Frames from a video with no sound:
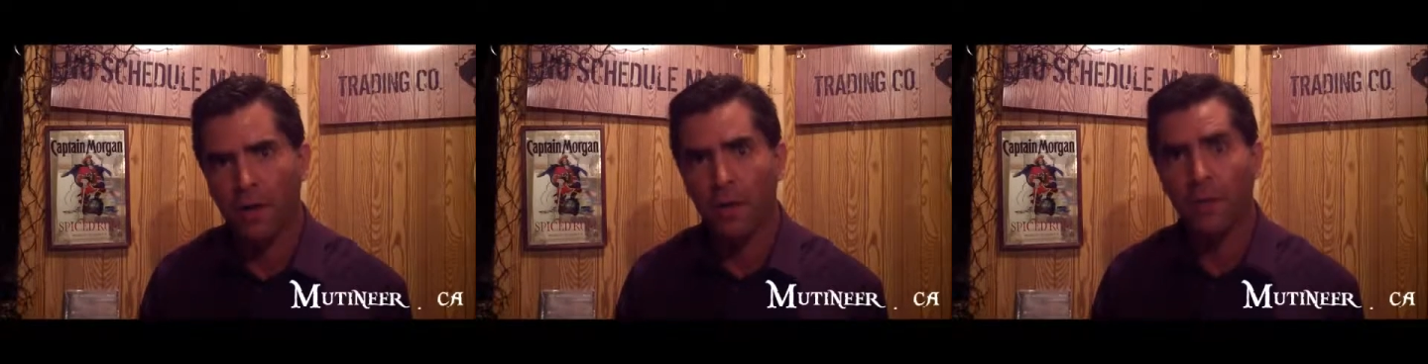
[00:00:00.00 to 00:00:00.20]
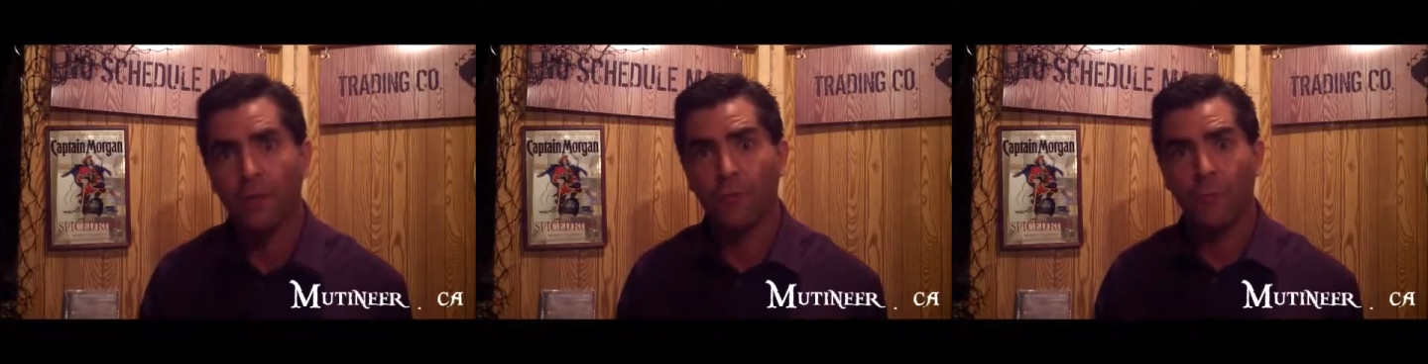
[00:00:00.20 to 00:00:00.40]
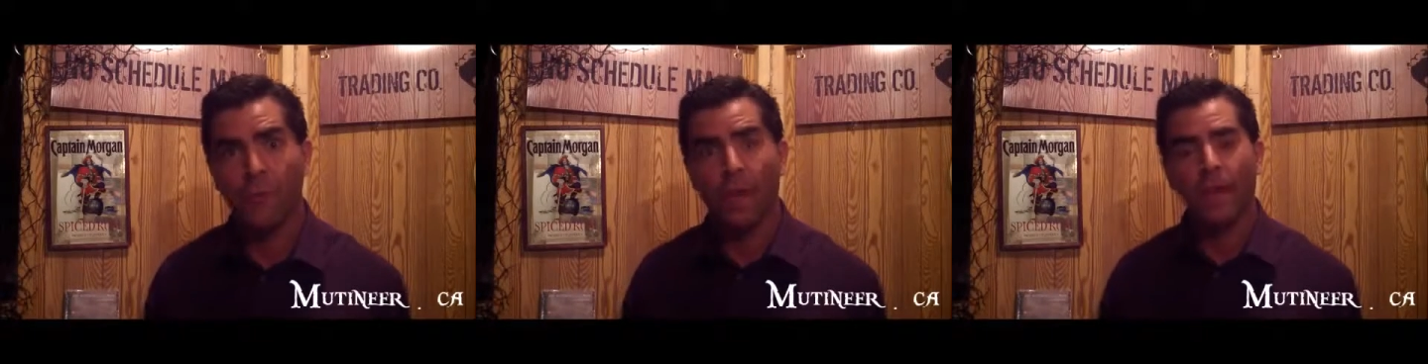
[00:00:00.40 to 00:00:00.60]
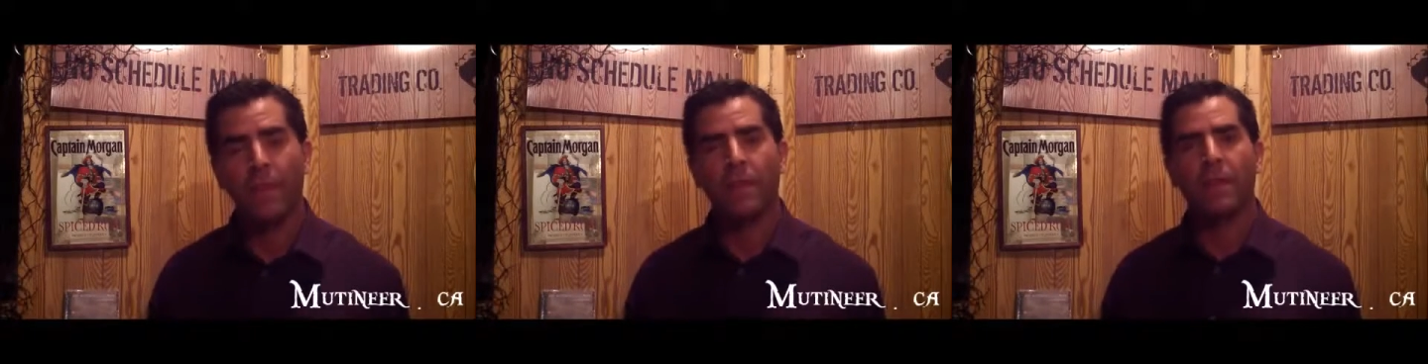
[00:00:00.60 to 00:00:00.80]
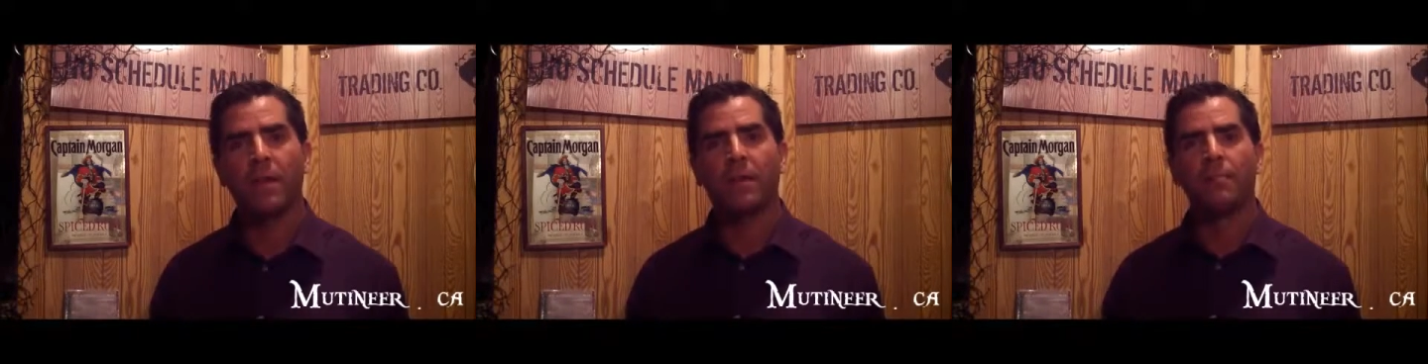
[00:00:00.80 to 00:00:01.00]
Because when I
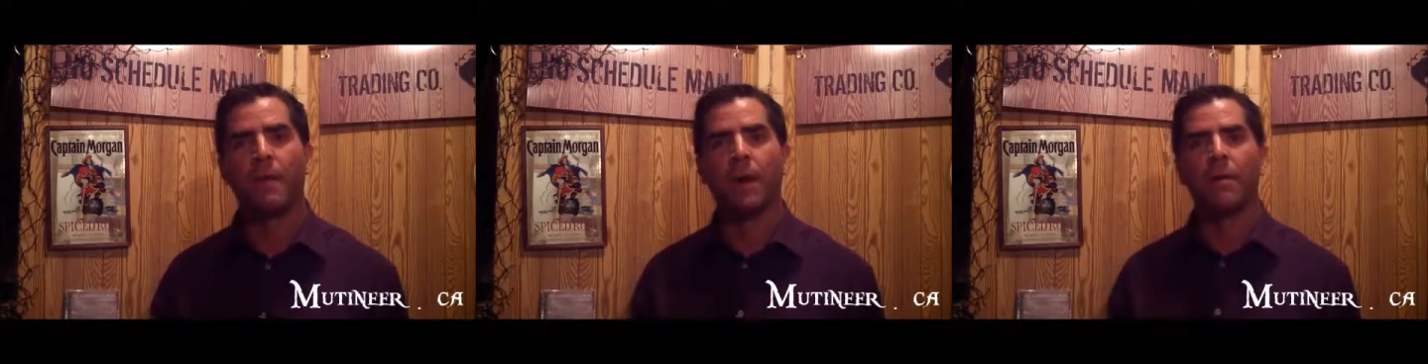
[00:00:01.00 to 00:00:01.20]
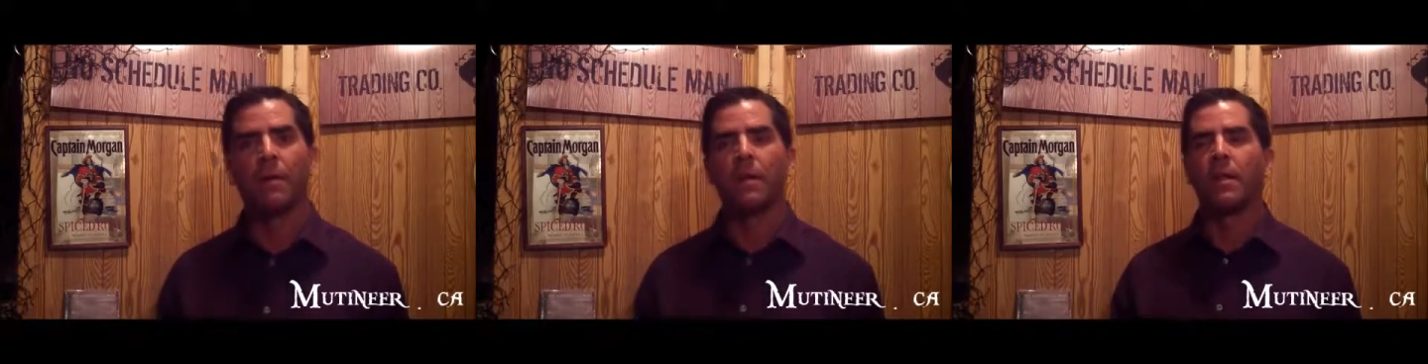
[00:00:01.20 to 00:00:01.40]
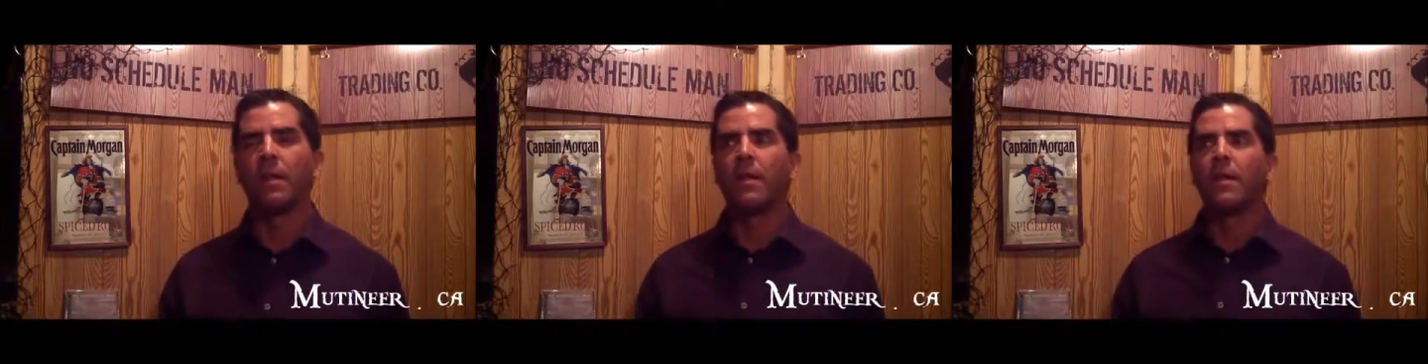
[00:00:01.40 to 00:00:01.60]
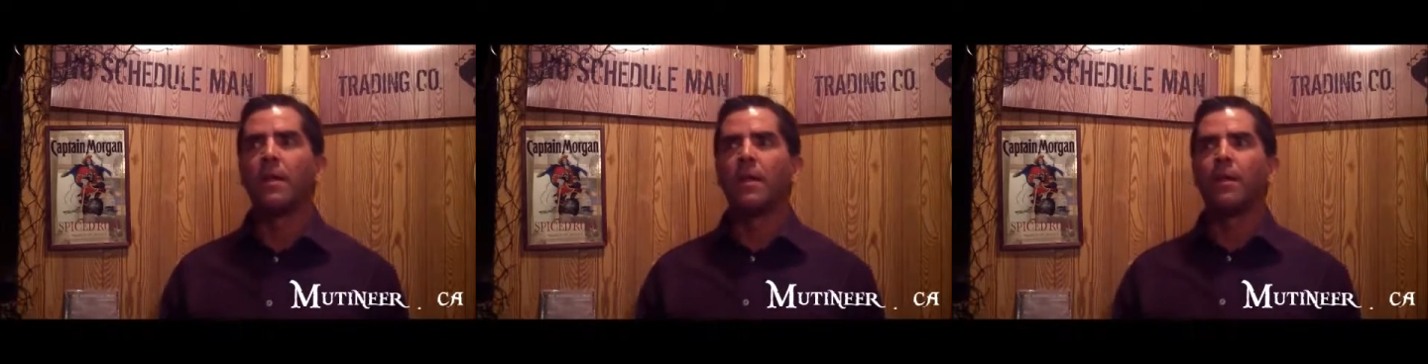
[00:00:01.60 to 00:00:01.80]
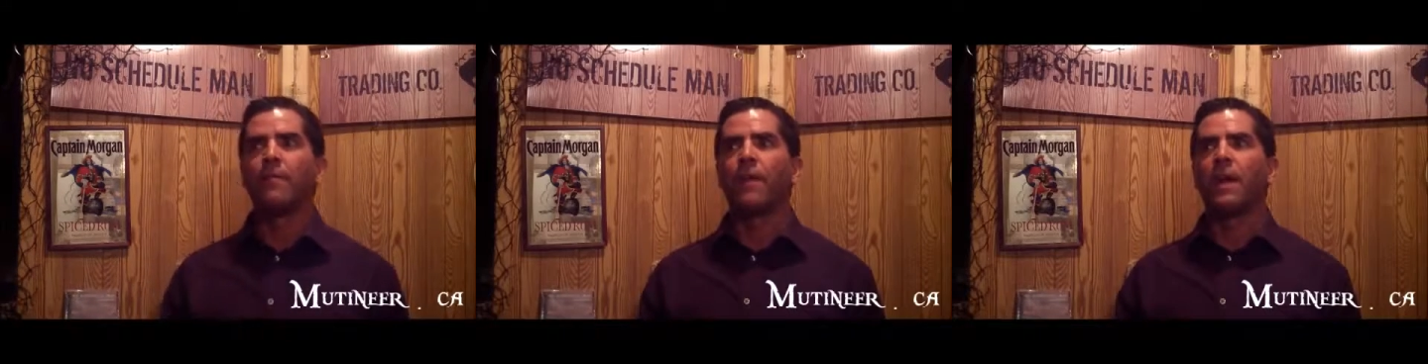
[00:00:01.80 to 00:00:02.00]
think about it,
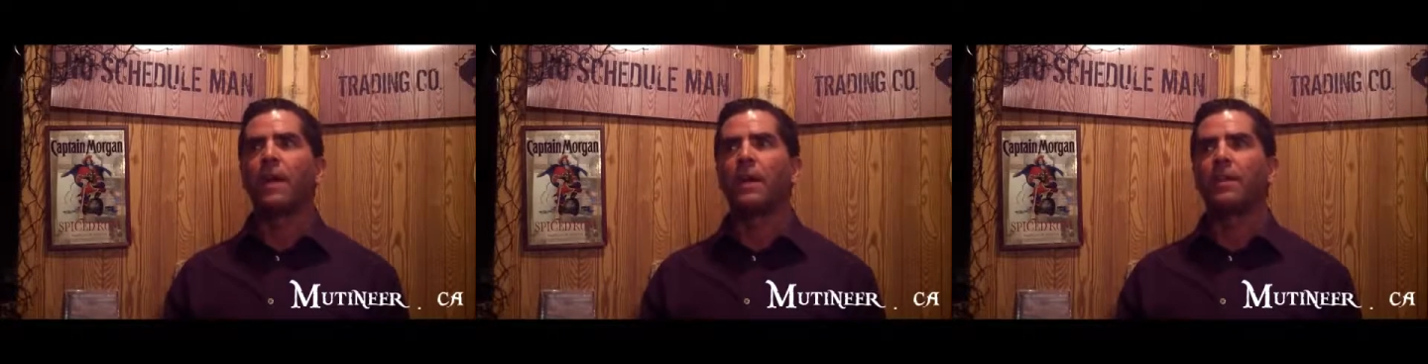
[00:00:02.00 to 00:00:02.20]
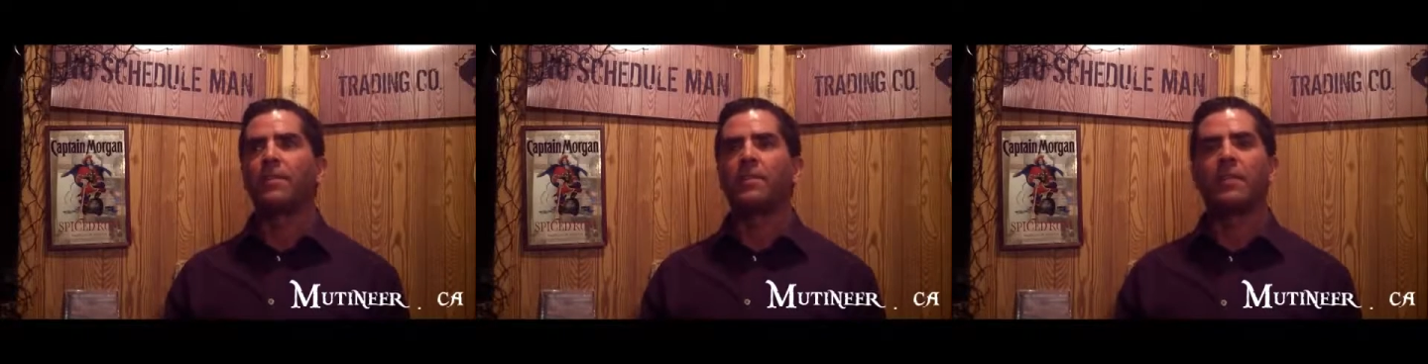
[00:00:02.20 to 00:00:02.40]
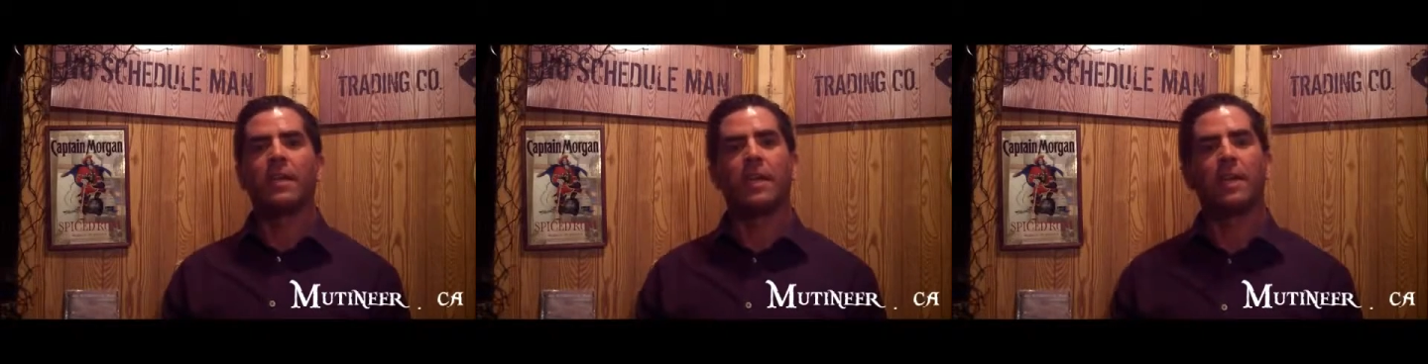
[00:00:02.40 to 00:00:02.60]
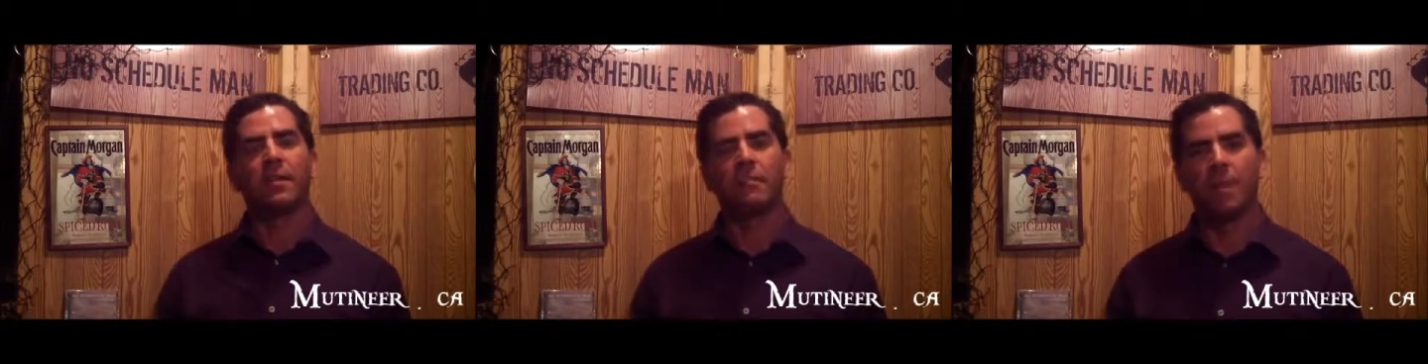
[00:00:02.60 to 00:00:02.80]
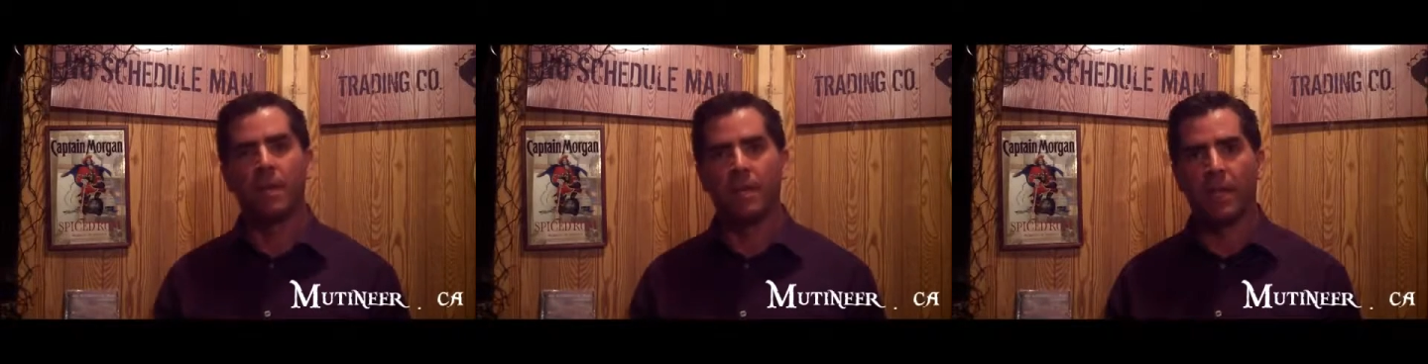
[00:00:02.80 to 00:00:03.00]
if I get to the end
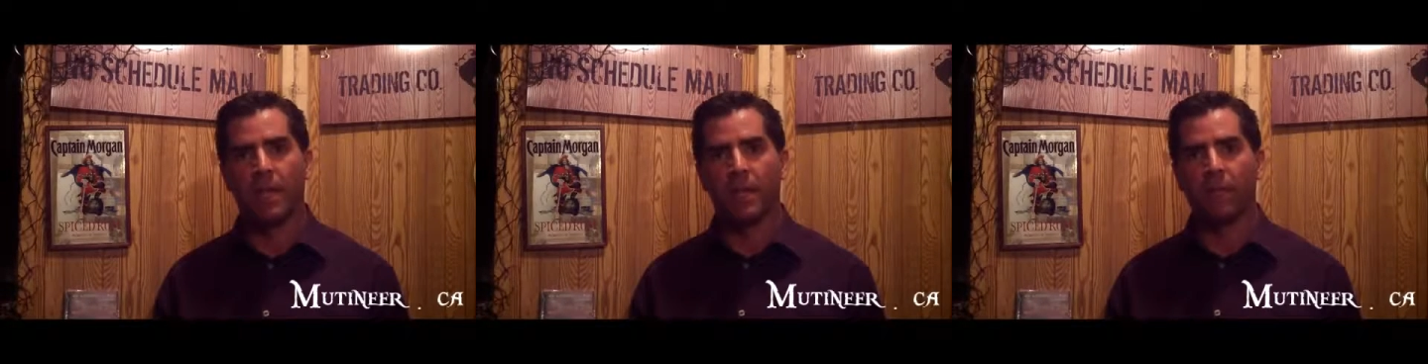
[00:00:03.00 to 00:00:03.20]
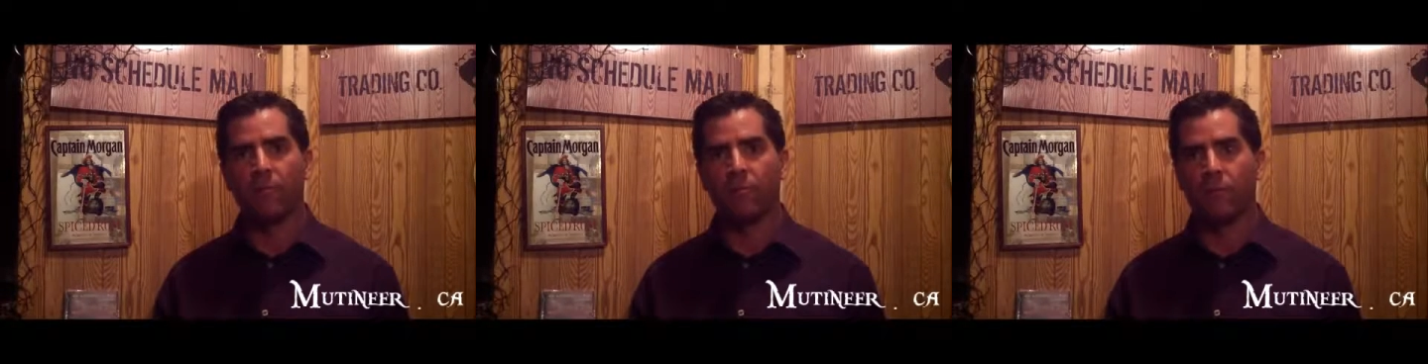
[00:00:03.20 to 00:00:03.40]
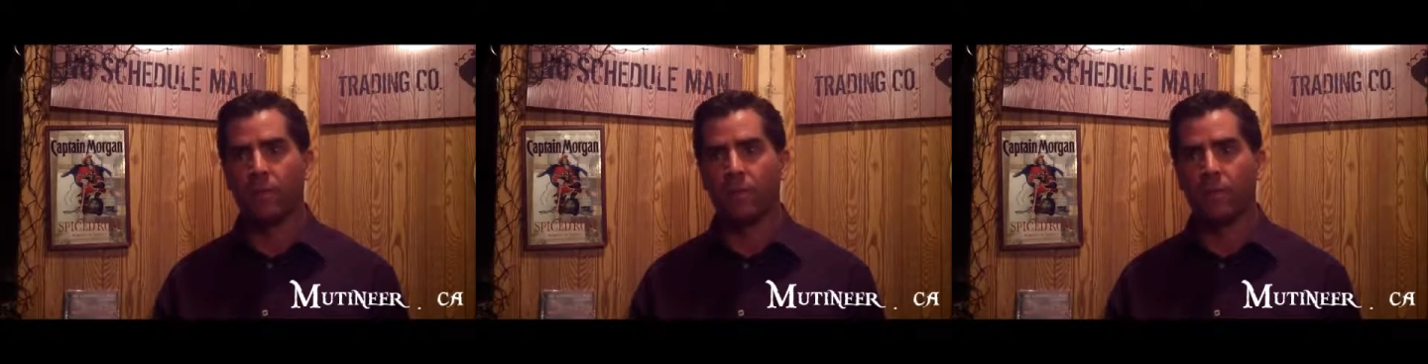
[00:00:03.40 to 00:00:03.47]
of my days,